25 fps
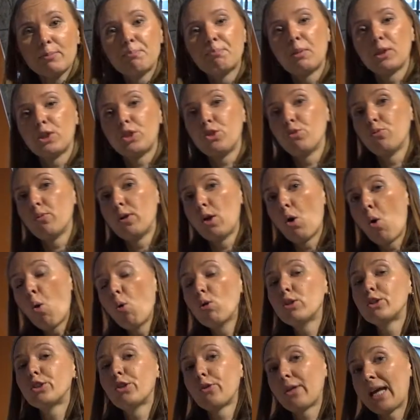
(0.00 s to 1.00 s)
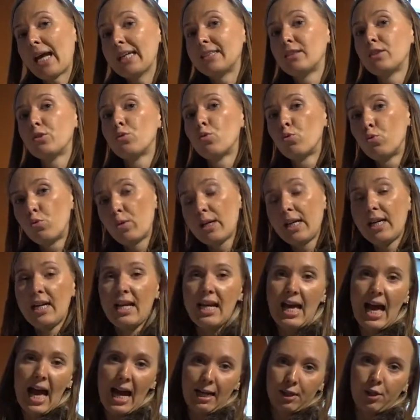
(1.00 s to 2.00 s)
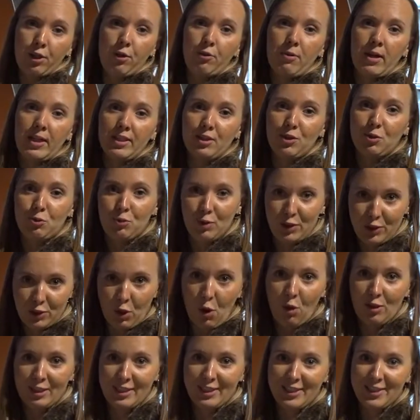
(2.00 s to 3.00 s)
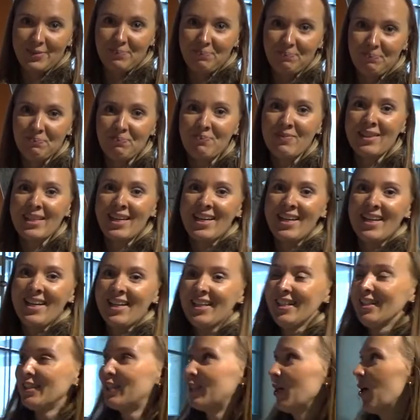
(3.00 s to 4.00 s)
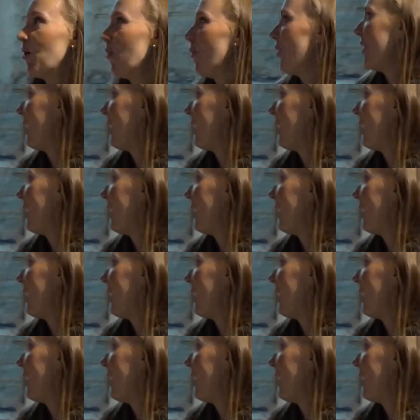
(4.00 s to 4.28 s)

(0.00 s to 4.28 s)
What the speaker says: but you will also get really accurate results. So